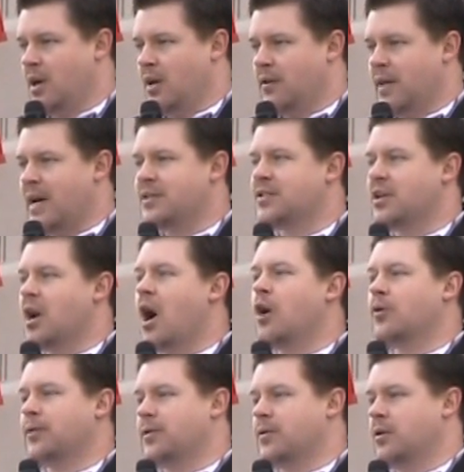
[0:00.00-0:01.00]
That is an
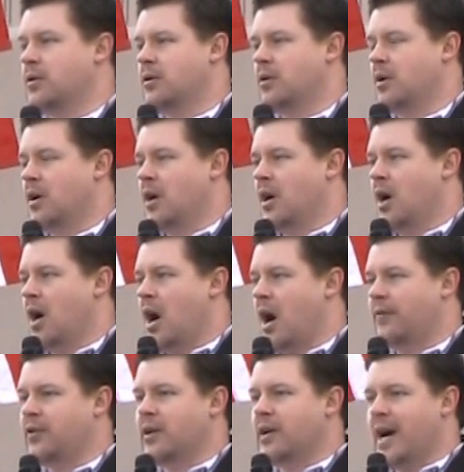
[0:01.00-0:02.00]
oath
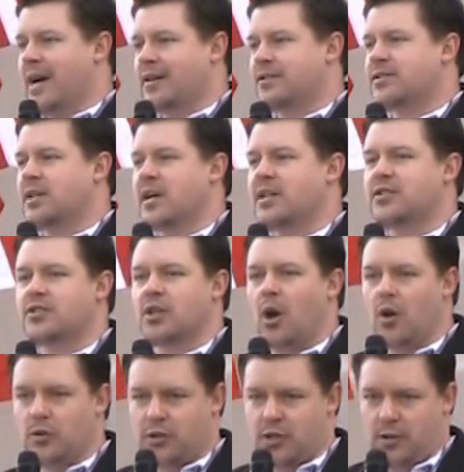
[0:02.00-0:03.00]
of a United States
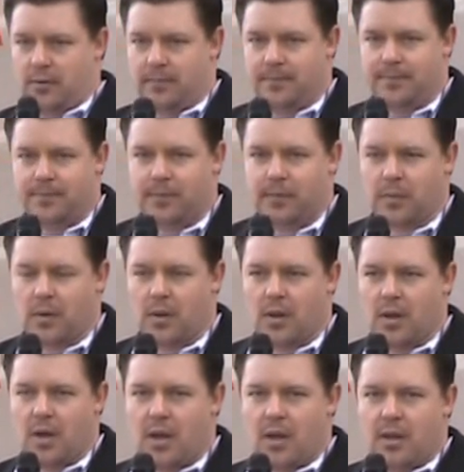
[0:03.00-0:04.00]
soldier.
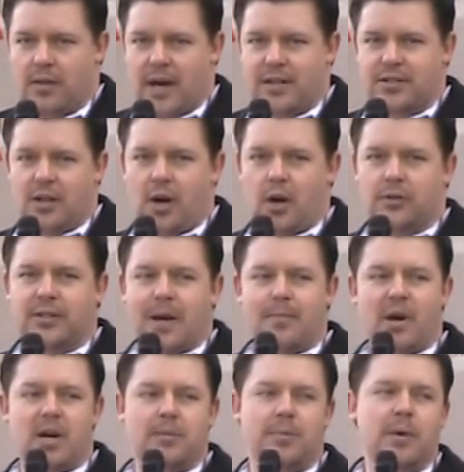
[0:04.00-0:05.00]
That is an oath that
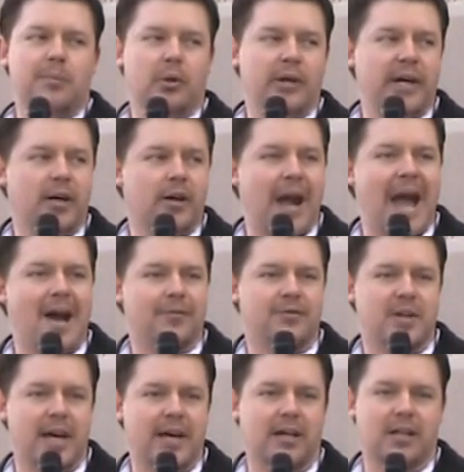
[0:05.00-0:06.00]
many people here have
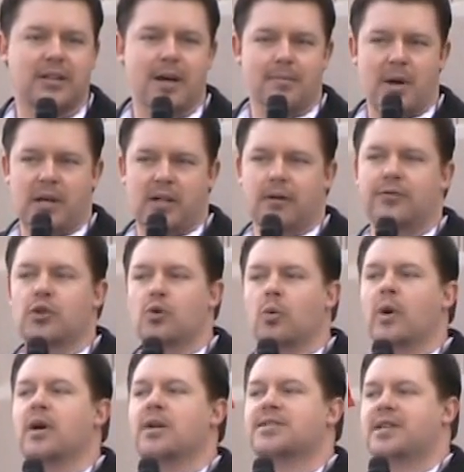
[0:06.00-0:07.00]
taken, that many of you
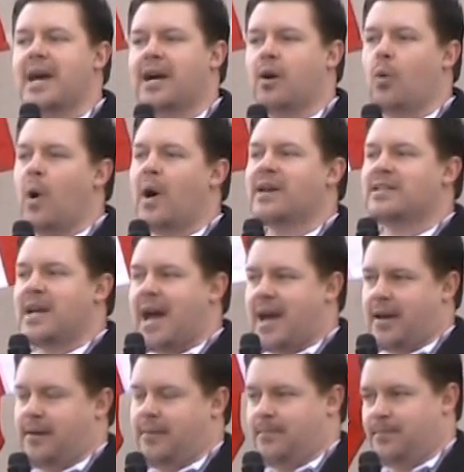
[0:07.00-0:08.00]
will take one
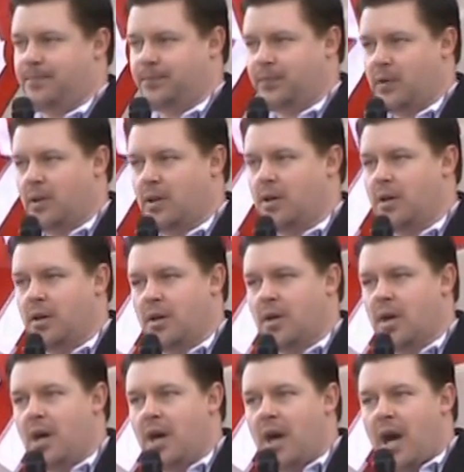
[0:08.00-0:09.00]
day.
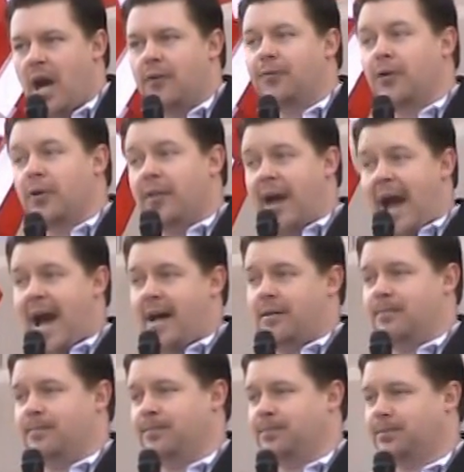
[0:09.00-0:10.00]
And for that,
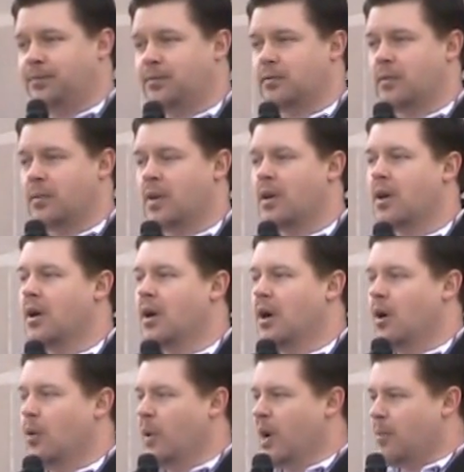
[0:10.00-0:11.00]

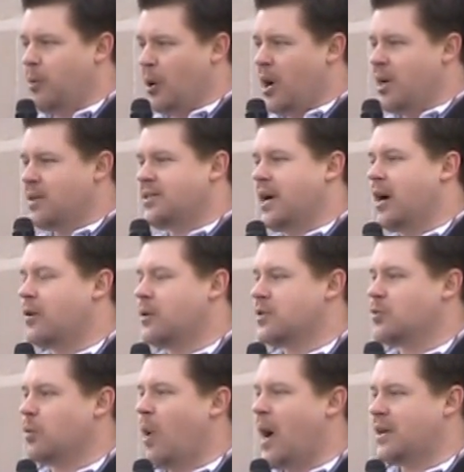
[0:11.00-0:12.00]
we are put on
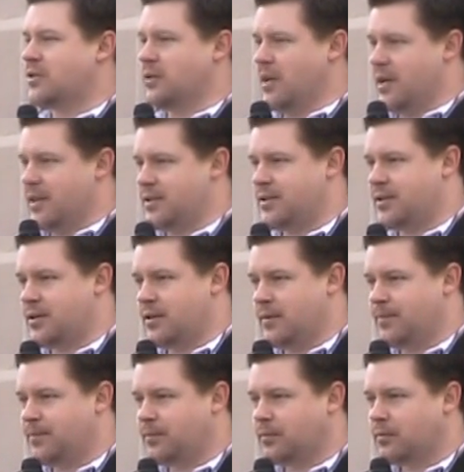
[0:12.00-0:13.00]
terrorist watch lists.
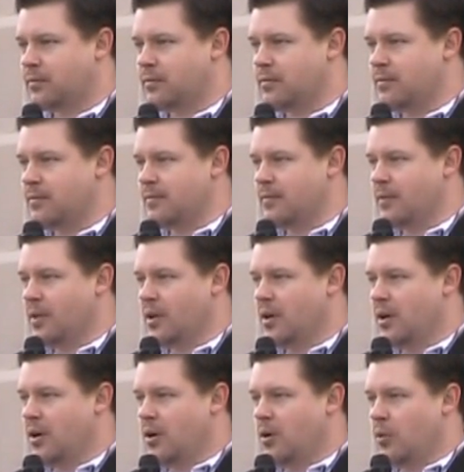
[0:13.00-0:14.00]

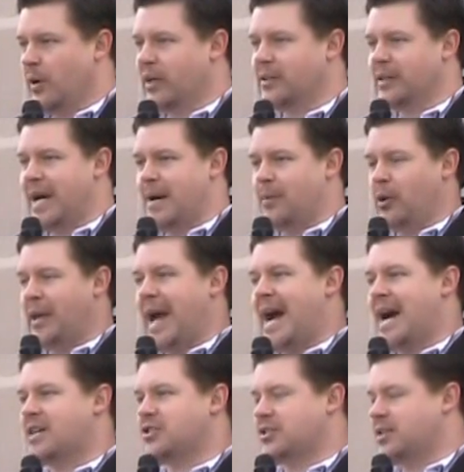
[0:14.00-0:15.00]
We are labeled
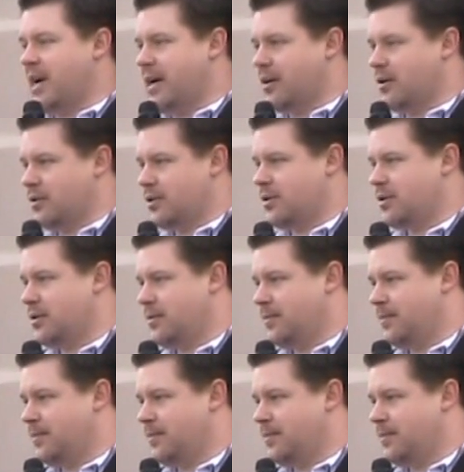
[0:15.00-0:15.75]
agitators.